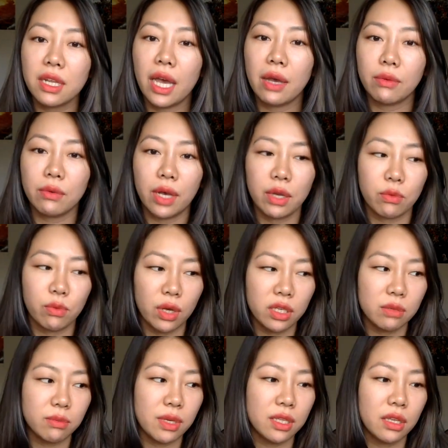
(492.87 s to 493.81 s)
I
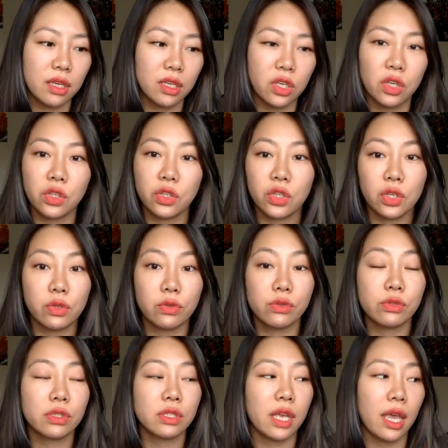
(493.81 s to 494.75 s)
recommend that you
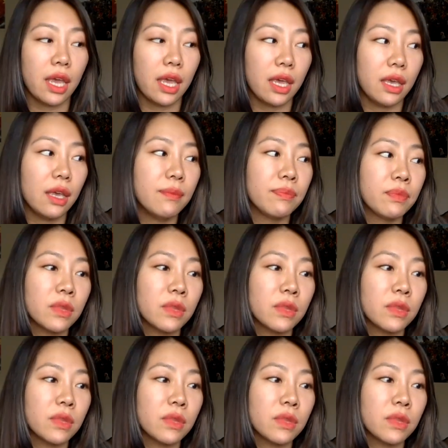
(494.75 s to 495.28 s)
use a